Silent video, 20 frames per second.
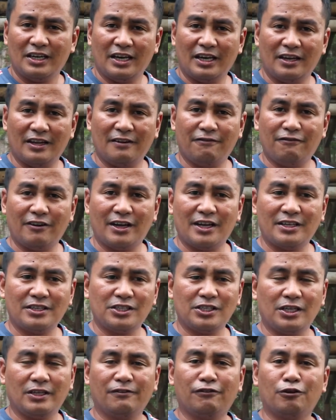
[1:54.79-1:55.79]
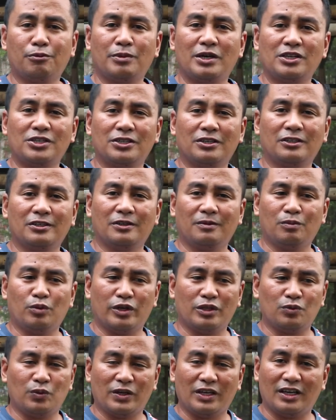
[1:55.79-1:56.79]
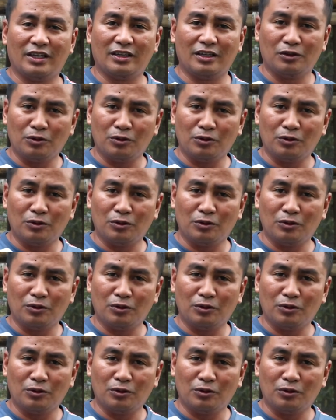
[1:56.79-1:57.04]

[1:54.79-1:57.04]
an advanced information of what we're gonna